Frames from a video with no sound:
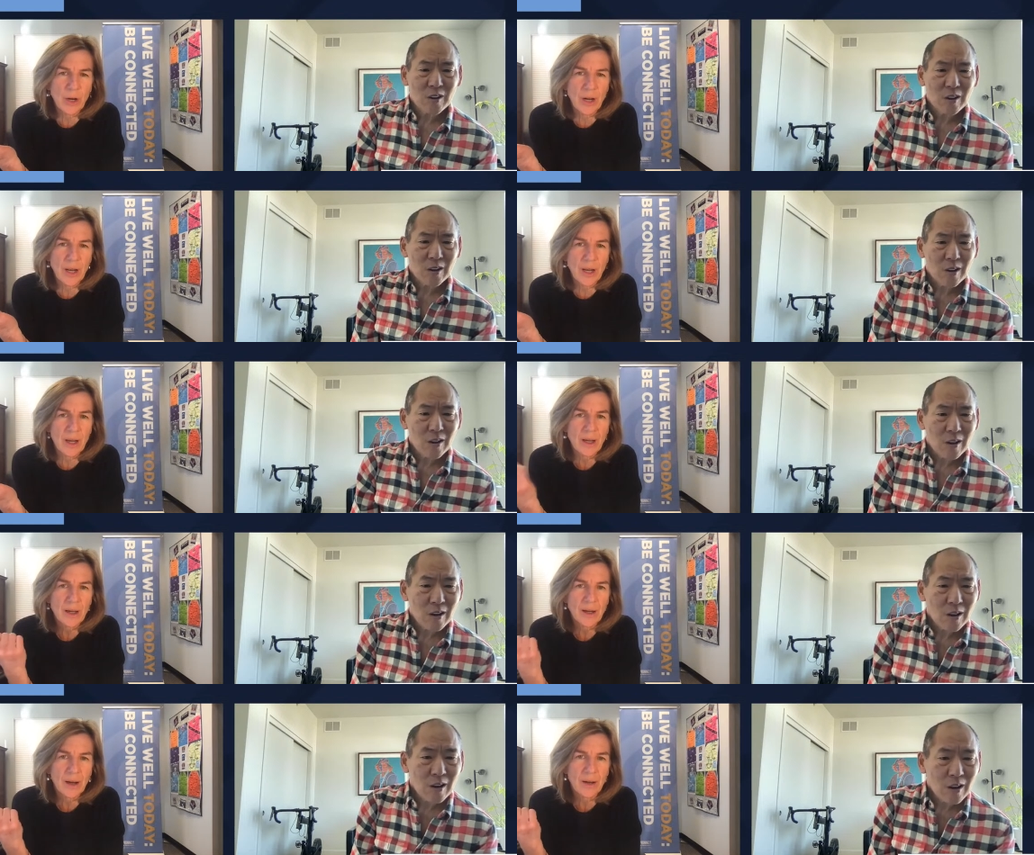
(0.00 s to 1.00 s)
Speaker 1: was,
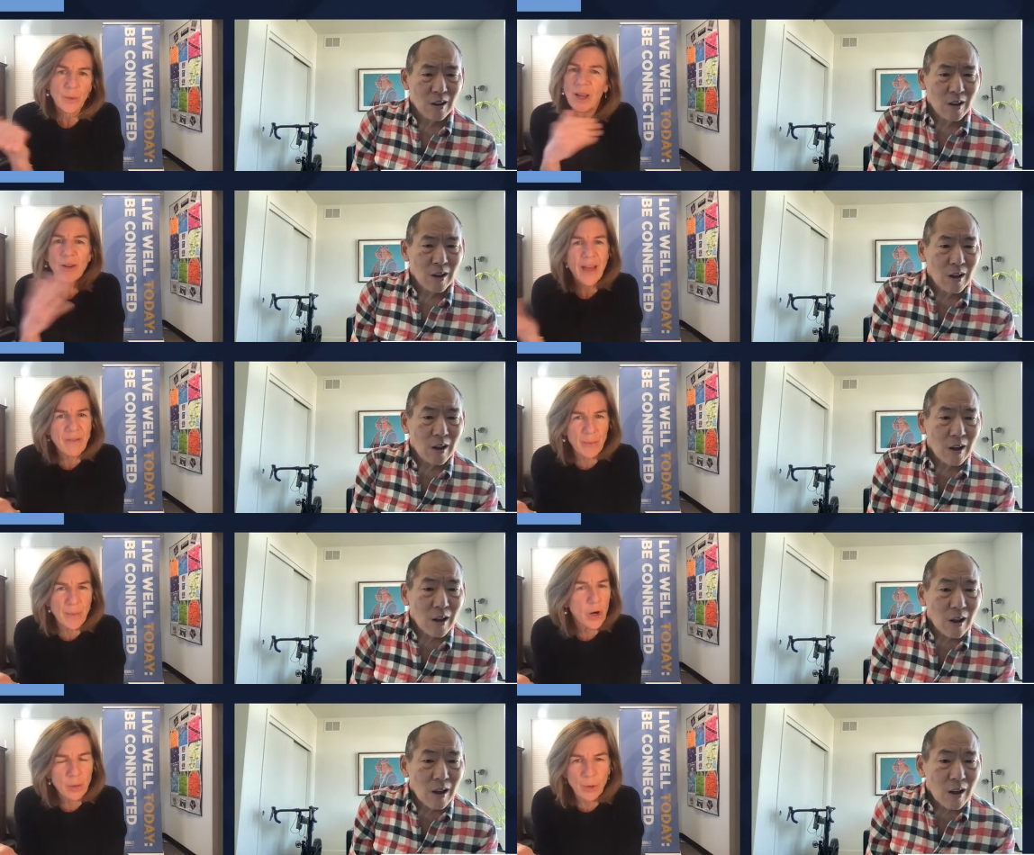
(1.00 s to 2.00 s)
we hear that from
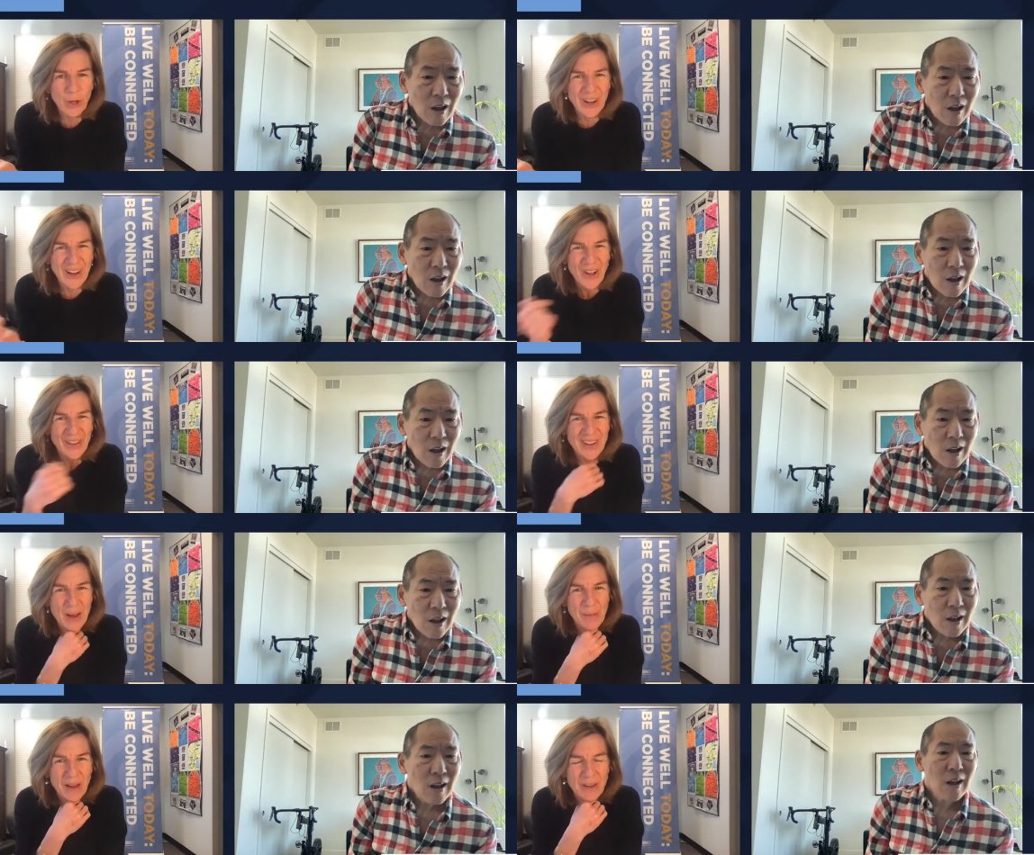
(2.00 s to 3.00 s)
our community all the
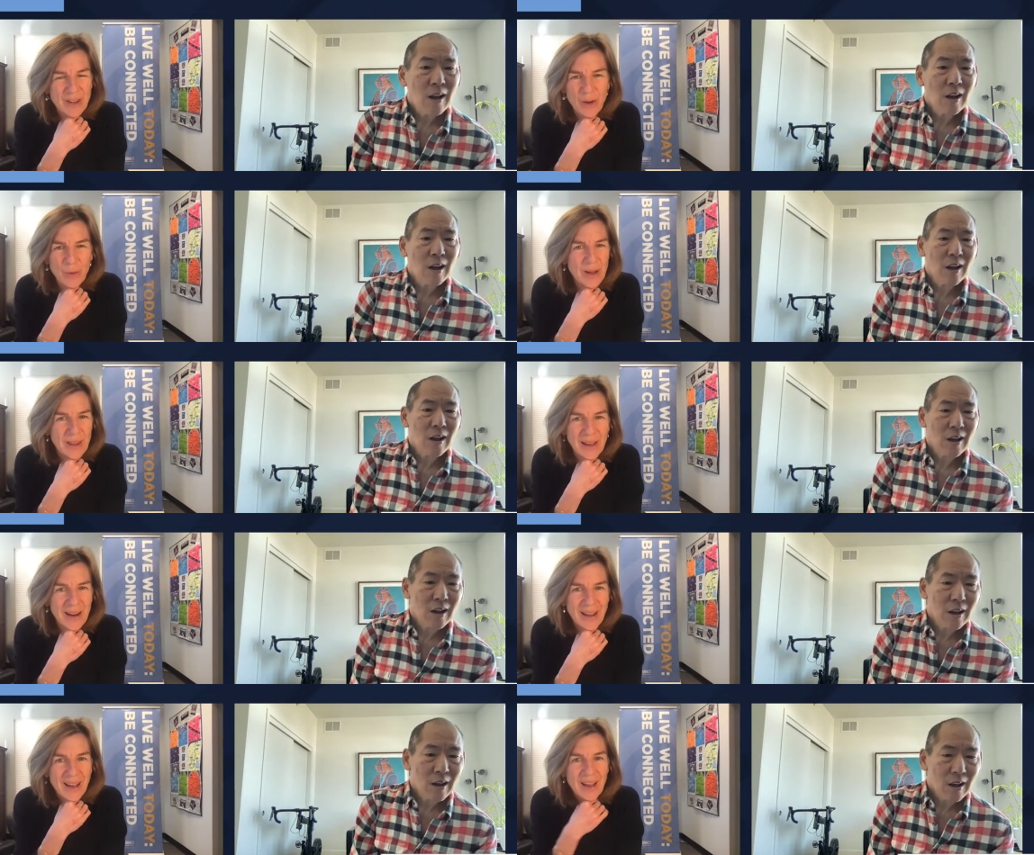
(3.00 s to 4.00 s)
time, Kevin, don't we?
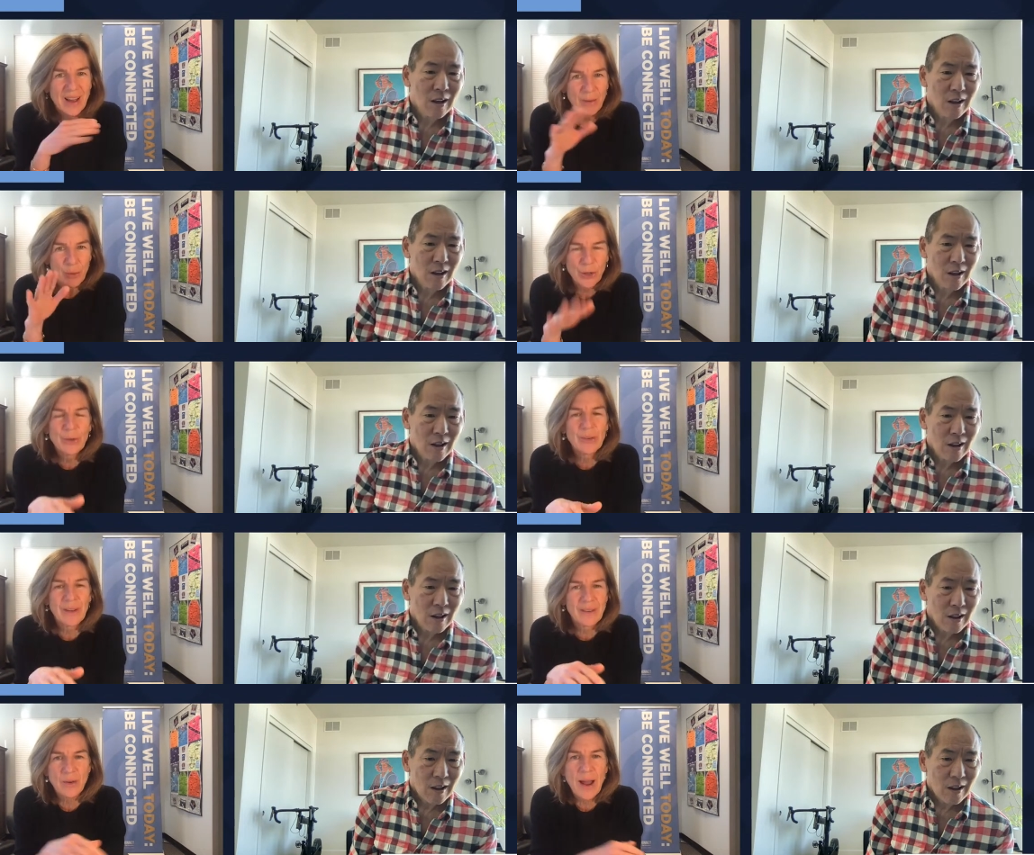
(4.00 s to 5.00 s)
That
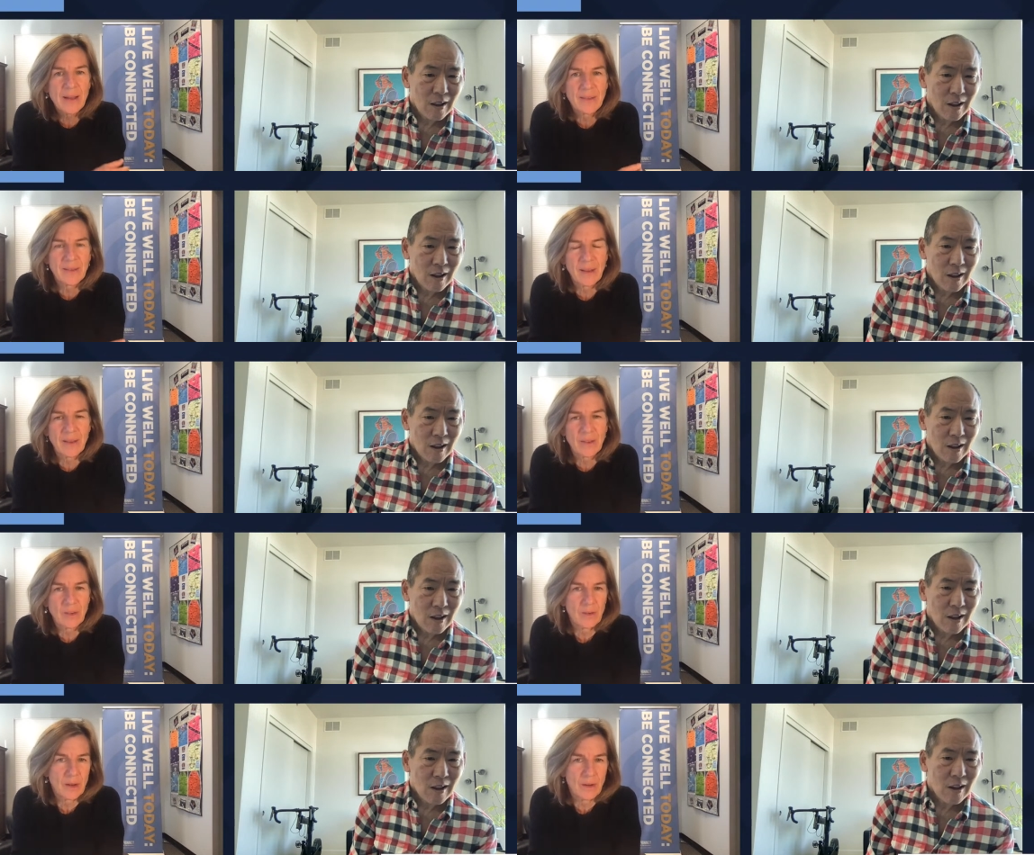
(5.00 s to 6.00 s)
reducing stress
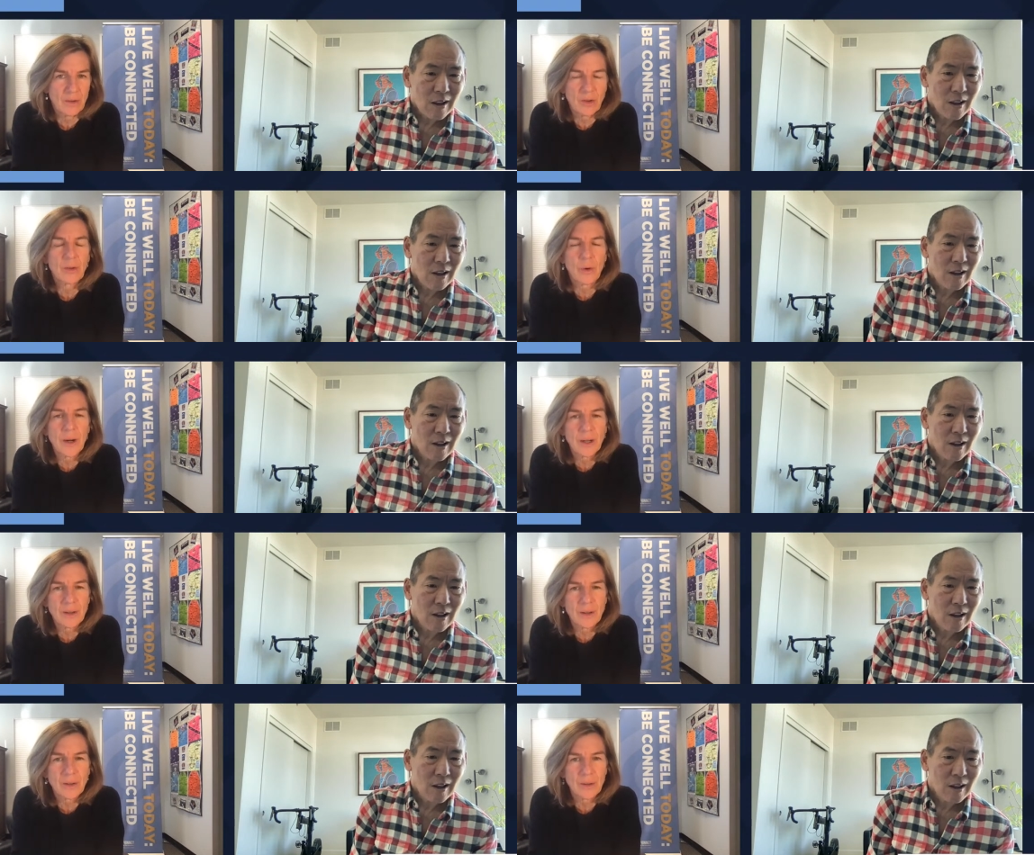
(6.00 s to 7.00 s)
is, is just
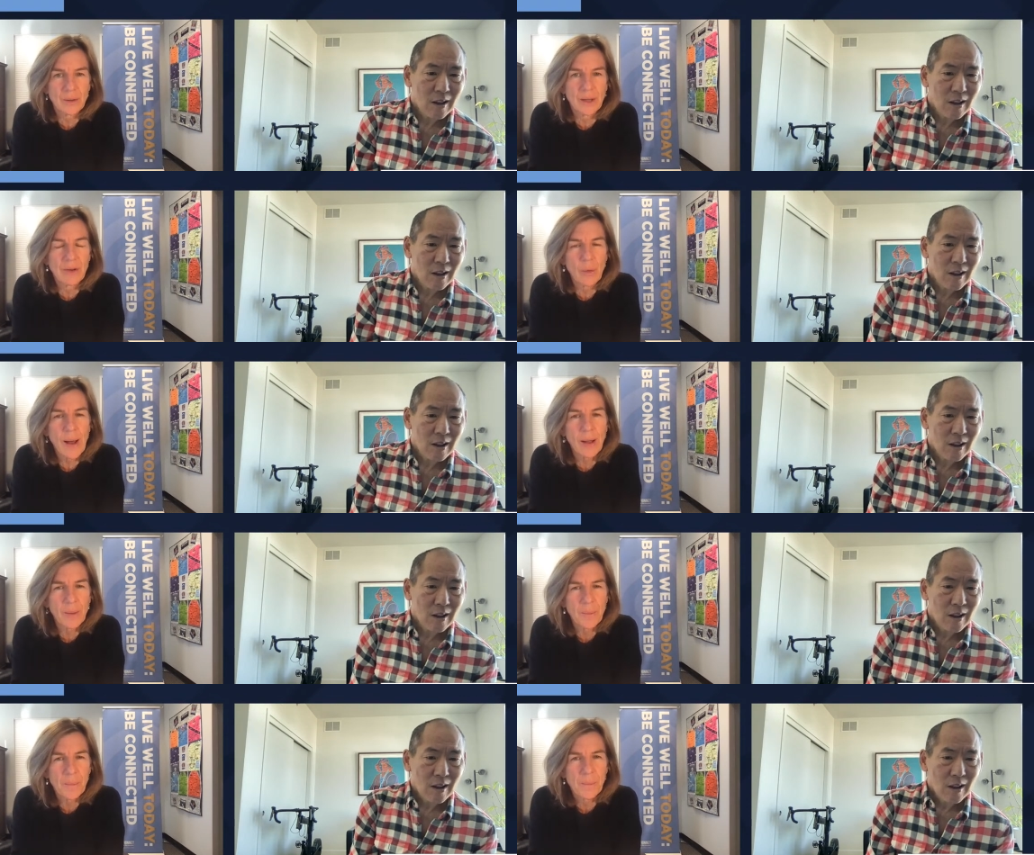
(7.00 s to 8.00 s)
critical to living
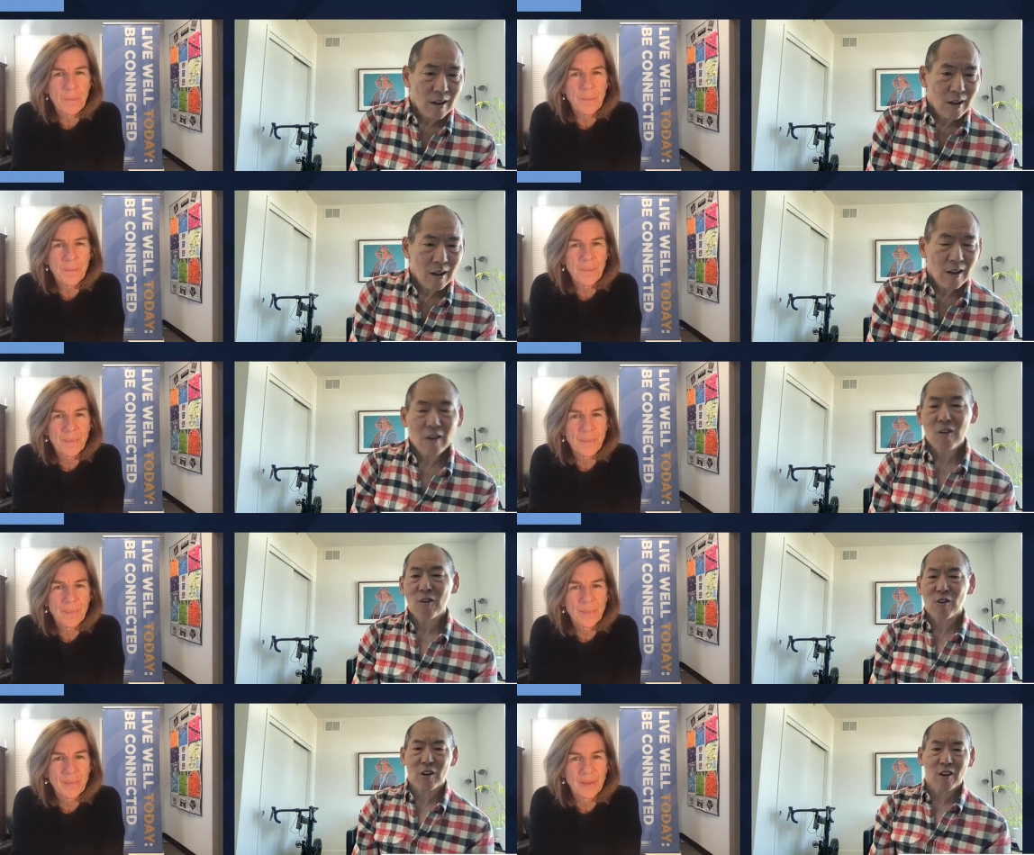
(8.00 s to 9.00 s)
well.
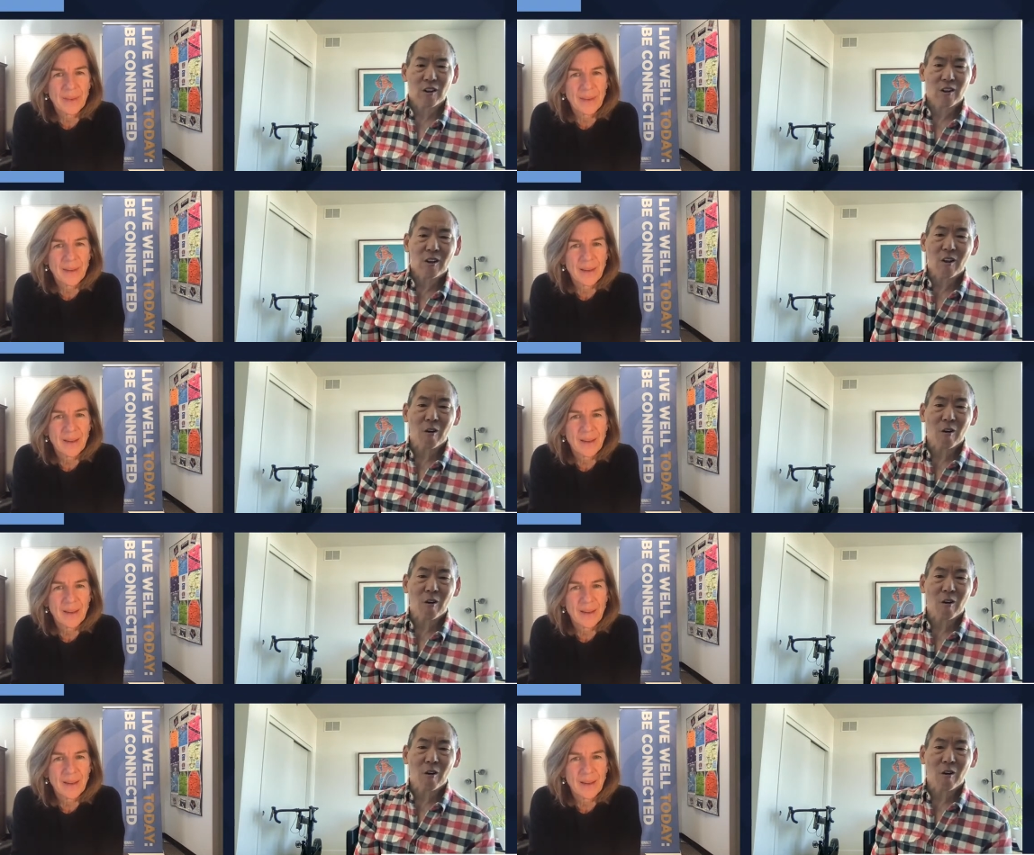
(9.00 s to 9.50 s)
Speaker 2: Oh, eh,